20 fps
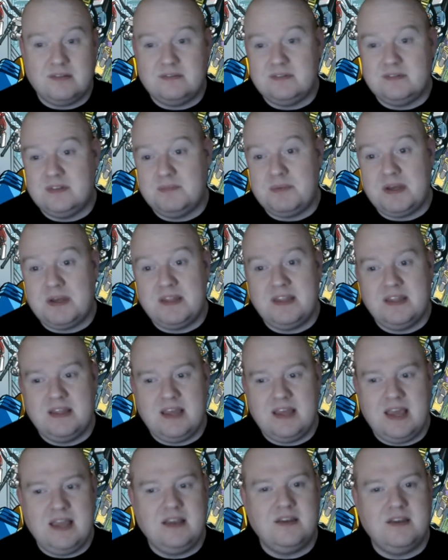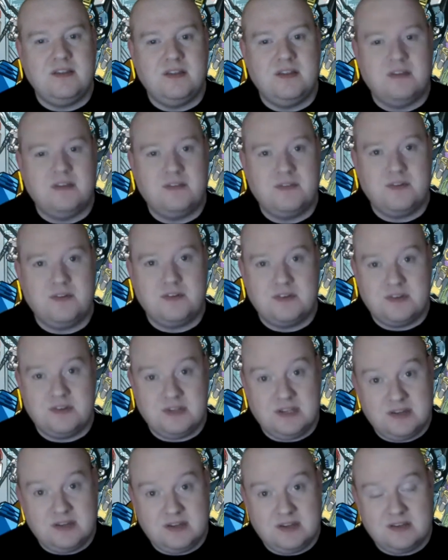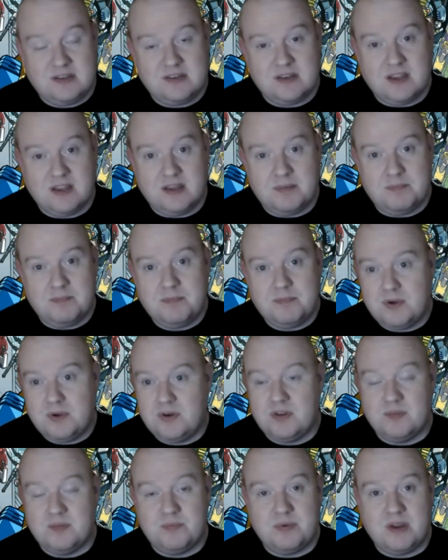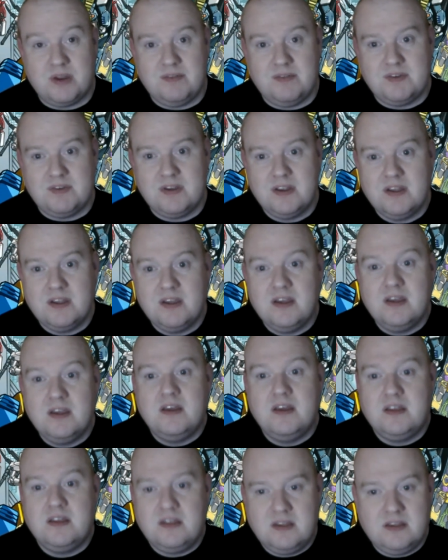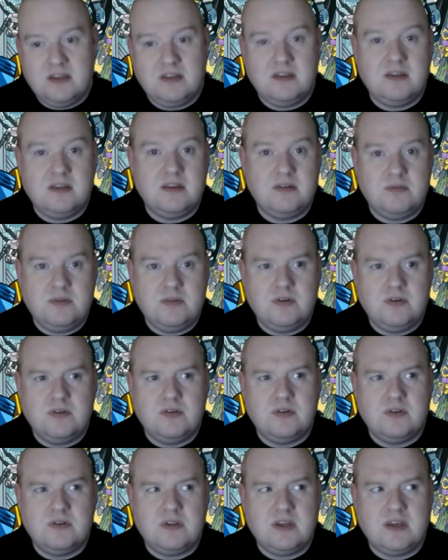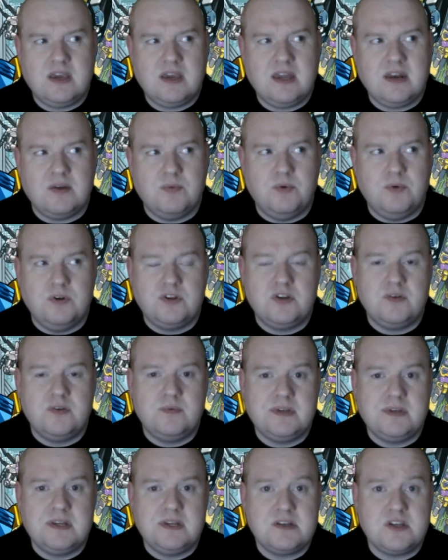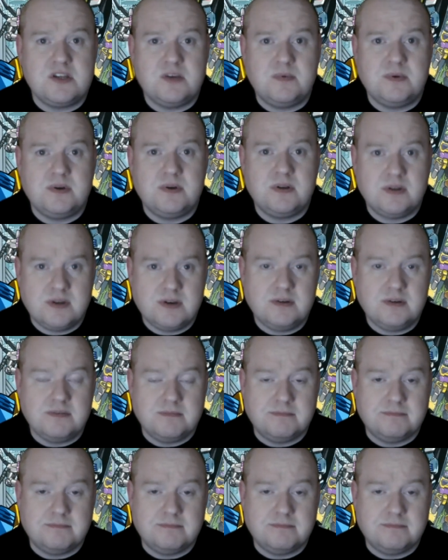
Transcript: know, by the end of the third series, Power of the Primes, you know you kind of want some of a sense of humor. You know,